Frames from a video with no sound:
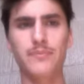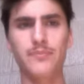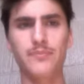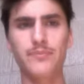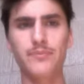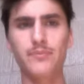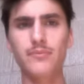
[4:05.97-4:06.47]

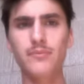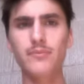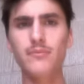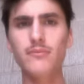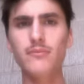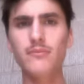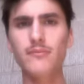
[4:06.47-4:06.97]

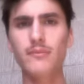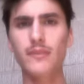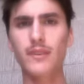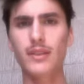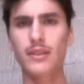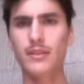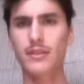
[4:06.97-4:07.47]

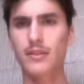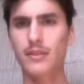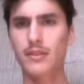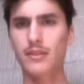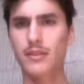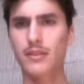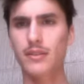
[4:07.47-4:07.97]

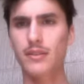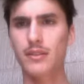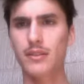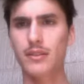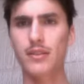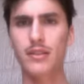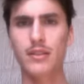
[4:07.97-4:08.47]
(silence)